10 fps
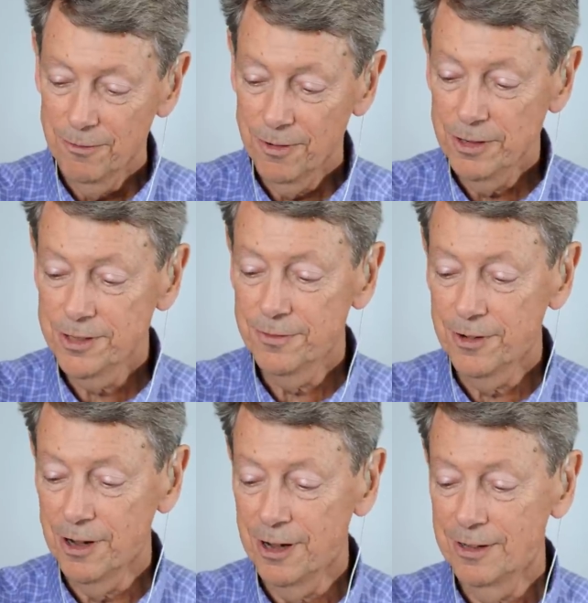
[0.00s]
first
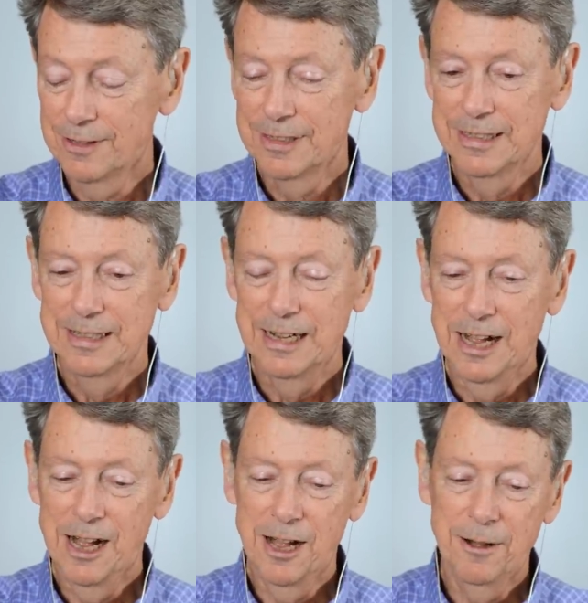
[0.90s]
of all,
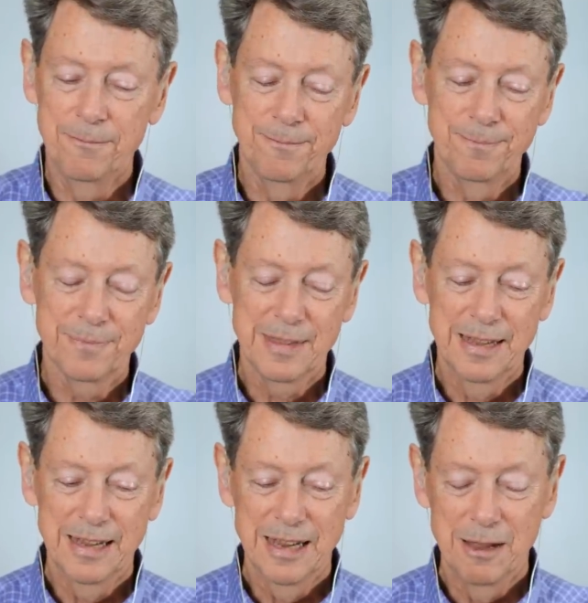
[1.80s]
um,
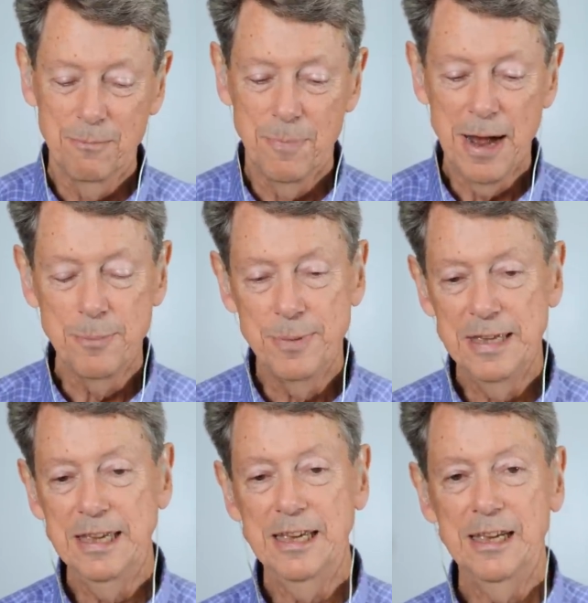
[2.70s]
by
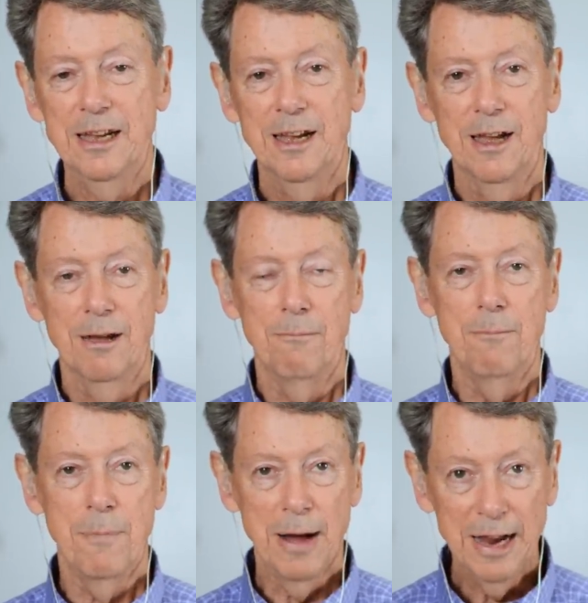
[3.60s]
being
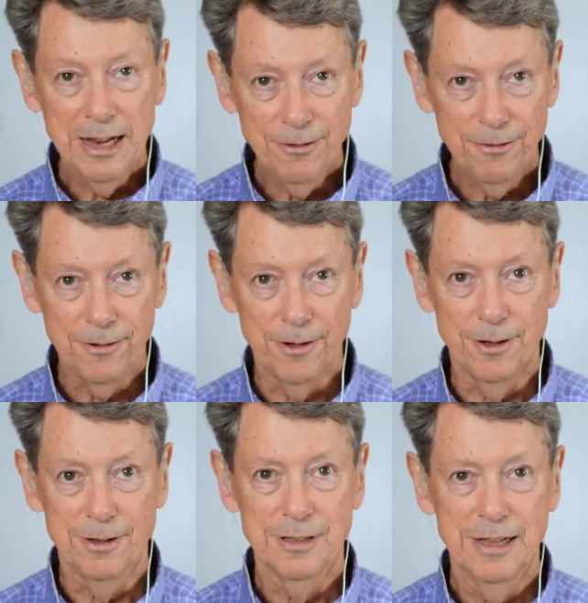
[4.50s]

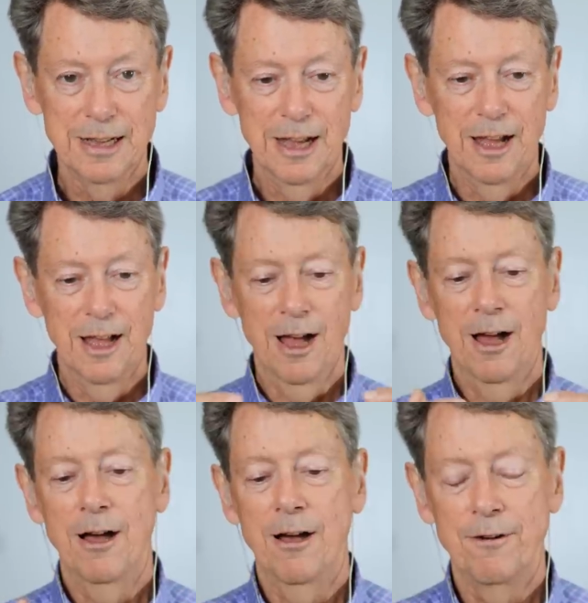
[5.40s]
mindful
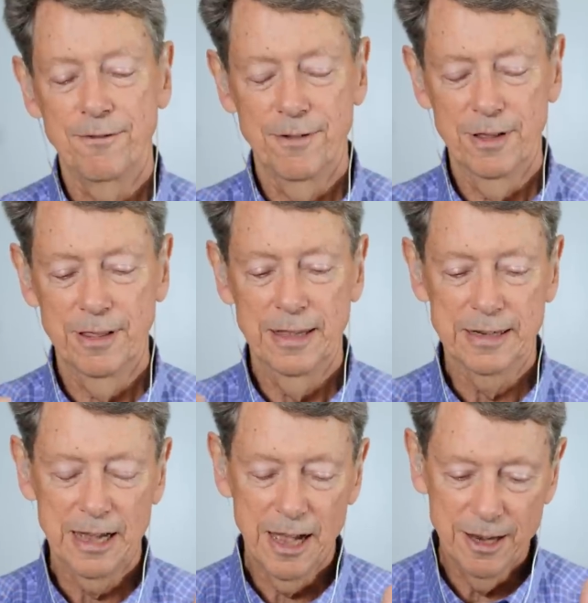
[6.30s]
of the
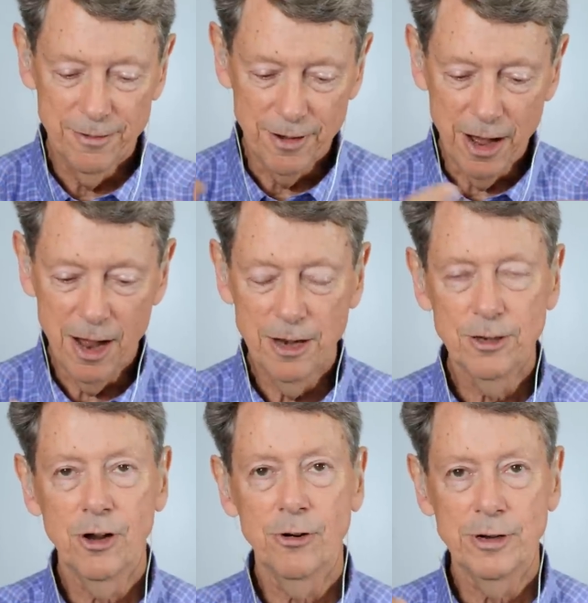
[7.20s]
kind of
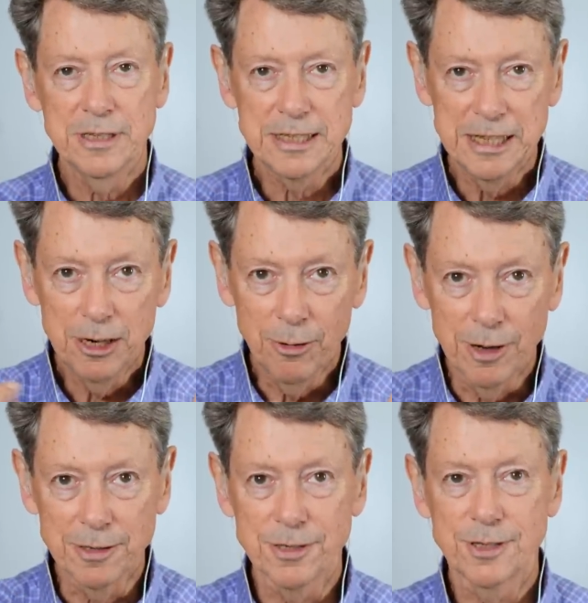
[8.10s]
ongoing
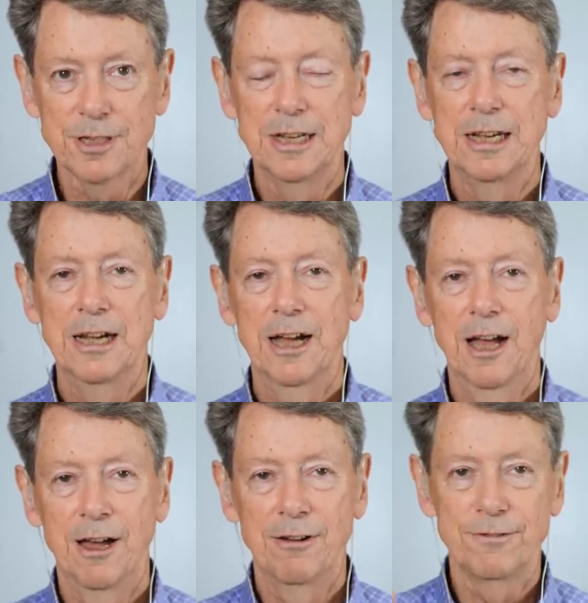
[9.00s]
sequence
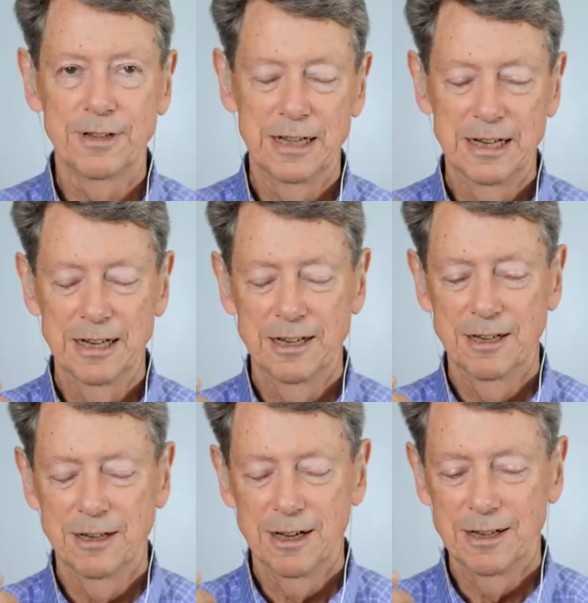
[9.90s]
of
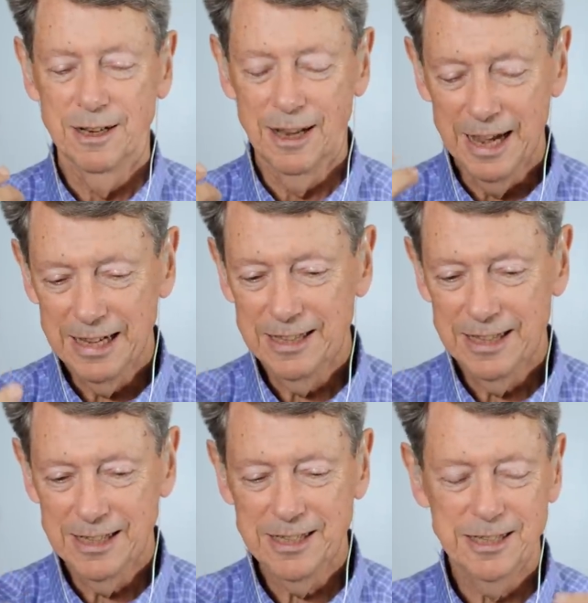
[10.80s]
like
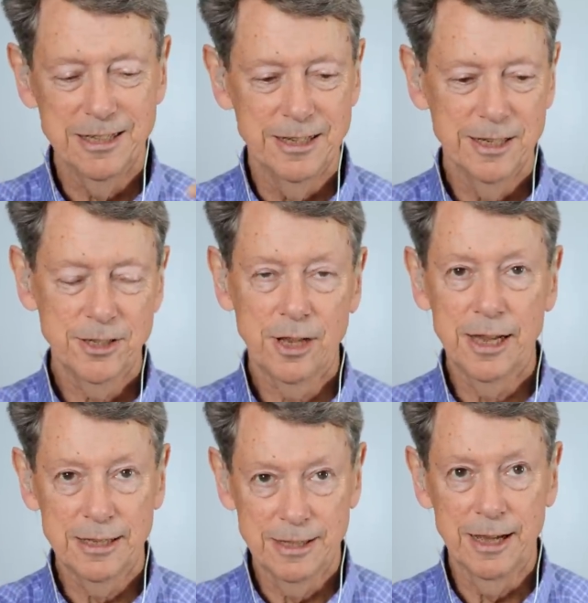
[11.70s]
this,
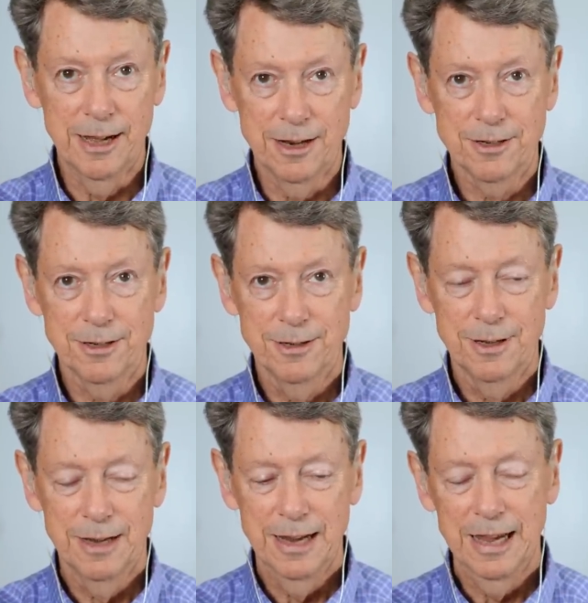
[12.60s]
dislike that,
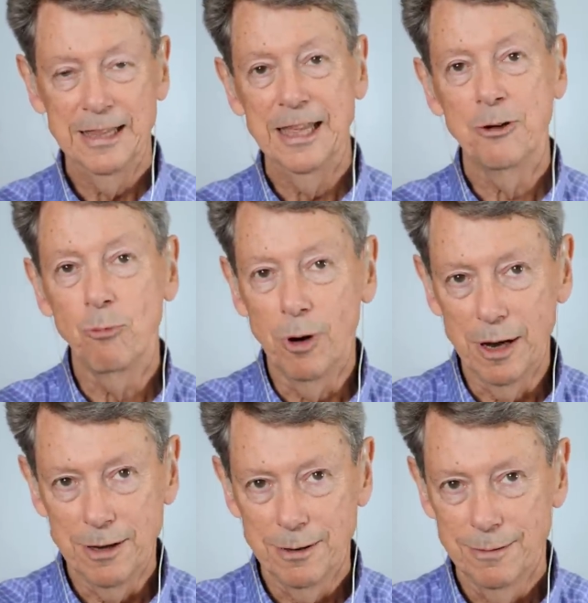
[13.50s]
and then what?